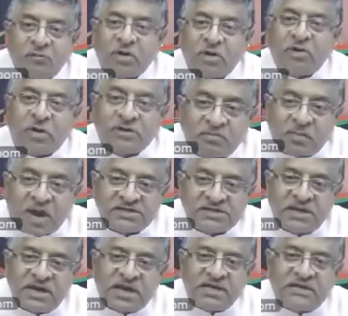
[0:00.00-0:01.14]
What about the
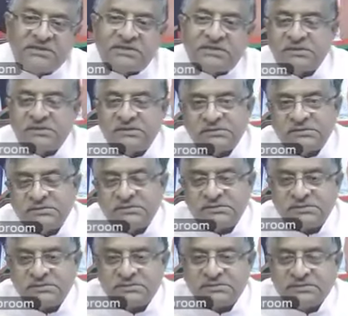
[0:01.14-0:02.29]
marginalized?
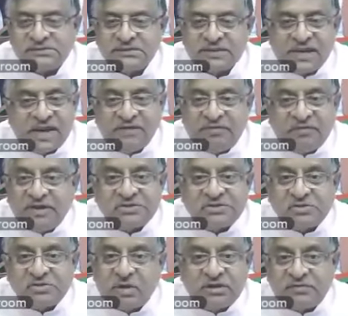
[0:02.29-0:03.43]
I feel very
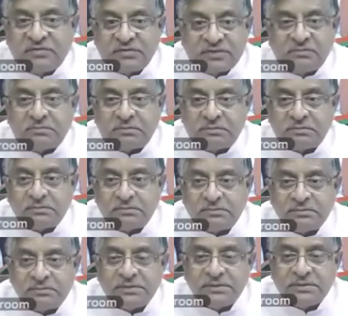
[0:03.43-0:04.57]
strongly for them.
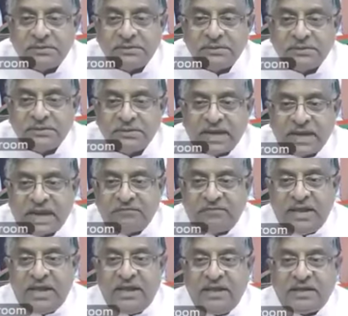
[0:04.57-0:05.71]
Can
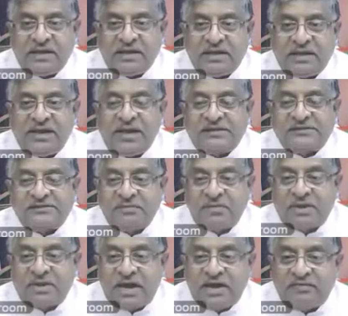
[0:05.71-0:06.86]
we create
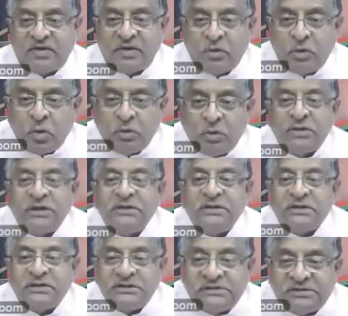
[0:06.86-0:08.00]
some kind of a good
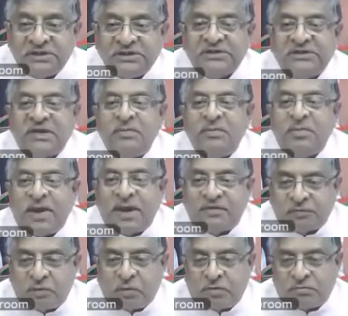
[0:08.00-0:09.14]
digital
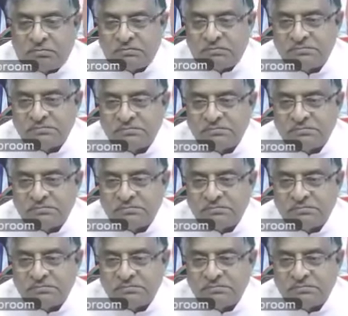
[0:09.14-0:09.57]
platform,